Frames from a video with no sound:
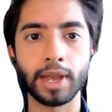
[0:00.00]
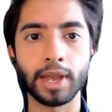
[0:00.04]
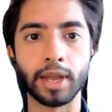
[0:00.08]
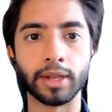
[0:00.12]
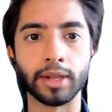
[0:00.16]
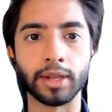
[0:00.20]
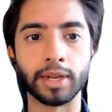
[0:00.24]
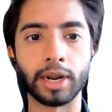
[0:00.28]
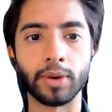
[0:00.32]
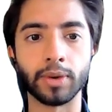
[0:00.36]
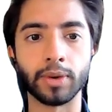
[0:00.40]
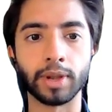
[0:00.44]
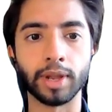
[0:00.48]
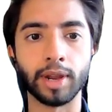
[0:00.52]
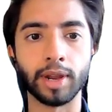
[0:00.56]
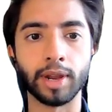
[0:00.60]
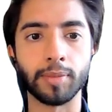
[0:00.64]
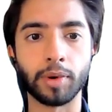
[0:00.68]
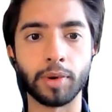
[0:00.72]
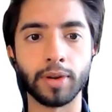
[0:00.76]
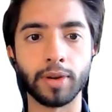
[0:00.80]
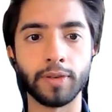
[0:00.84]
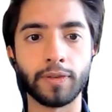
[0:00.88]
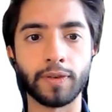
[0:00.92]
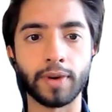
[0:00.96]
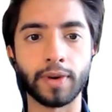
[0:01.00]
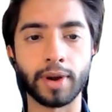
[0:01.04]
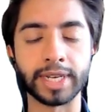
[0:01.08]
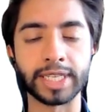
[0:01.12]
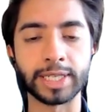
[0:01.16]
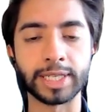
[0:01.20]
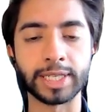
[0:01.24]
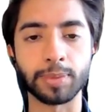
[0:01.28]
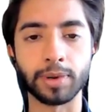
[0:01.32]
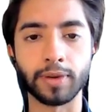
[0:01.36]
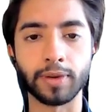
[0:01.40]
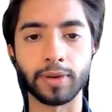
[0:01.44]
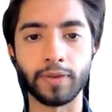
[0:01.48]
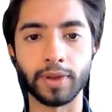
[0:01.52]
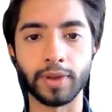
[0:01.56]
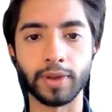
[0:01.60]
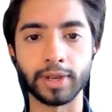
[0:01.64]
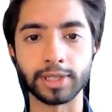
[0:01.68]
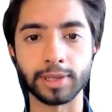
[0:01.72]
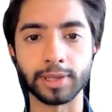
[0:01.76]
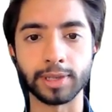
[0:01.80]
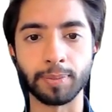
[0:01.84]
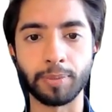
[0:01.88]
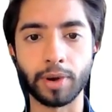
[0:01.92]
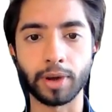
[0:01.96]
And now again, modify, split
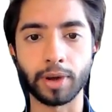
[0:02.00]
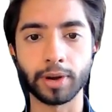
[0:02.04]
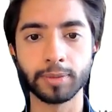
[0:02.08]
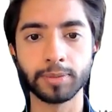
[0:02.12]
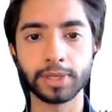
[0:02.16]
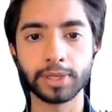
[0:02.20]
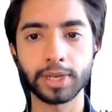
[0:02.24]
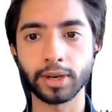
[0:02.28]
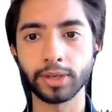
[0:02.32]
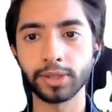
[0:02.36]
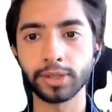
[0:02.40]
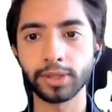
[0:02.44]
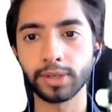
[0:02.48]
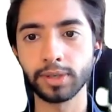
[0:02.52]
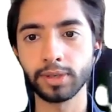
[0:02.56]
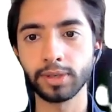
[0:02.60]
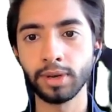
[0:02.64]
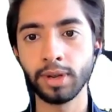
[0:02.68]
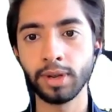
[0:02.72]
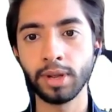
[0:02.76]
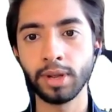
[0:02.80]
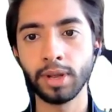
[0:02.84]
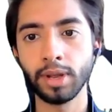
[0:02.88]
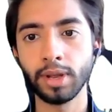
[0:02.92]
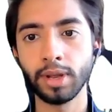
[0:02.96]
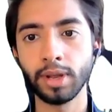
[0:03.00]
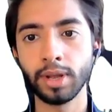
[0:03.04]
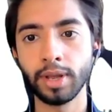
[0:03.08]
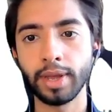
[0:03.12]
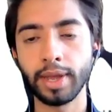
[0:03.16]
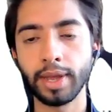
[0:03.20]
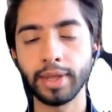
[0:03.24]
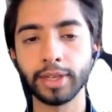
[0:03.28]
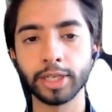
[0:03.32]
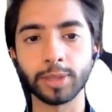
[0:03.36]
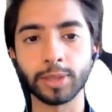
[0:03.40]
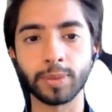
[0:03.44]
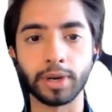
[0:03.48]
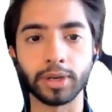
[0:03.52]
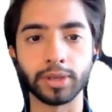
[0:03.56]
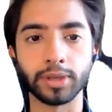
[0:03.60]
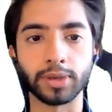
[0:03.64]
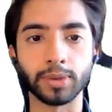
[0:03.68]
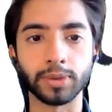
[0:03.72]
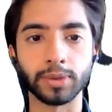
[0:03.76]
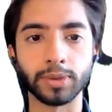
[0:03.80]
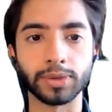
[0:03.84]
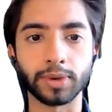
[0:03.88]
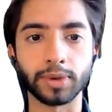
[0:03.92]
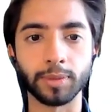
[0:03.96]
face, the bottom section. And the splitting
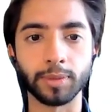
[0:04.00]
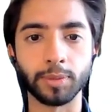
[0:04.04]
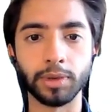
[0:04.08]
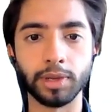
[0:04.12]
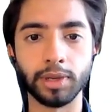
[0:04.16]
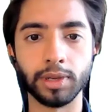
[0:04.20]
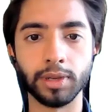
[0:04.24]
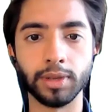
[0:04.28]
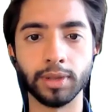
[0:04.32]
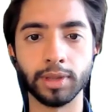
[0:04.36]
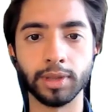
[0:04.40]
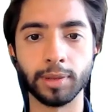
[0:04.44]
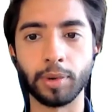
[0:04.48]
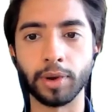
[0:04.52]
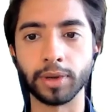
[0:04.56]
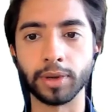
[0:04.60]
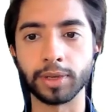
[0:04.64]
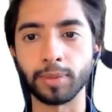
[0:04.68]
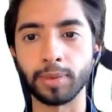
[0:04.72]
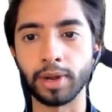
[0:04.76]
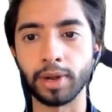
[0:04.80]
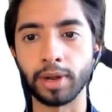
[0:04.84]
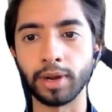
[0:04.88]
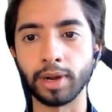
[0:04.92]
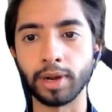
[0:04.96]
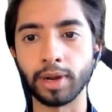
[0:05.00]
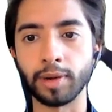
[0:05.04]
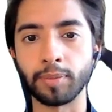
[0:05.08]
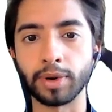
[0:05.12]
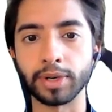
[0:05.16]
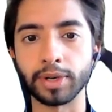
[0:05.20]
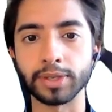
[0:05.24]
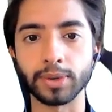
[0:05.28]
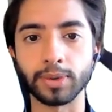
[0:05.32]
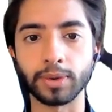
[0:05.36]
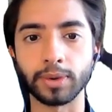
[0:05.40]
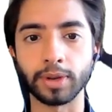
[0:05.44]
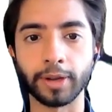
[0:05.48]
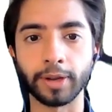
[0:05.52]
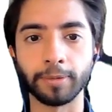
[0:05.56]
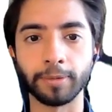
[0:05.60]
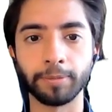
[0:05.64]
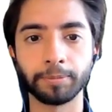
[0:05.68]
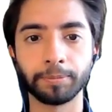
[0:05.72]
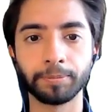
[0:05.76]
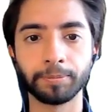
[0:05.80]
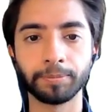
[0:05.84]
tool is going to be the bottom line, and press OK.